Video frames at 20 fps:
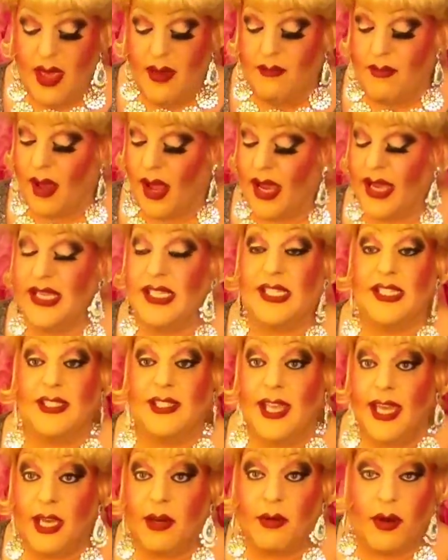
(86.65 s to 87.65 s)
My
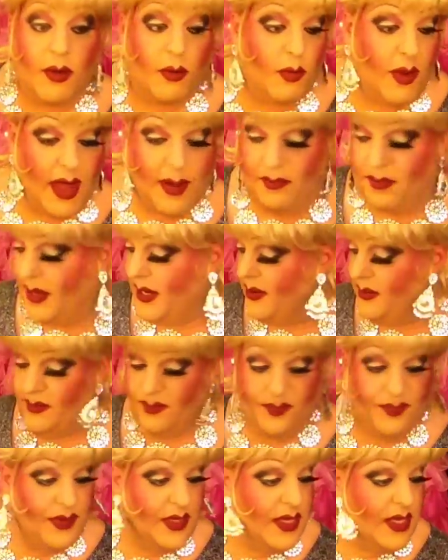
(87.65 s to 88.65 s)
secret weapon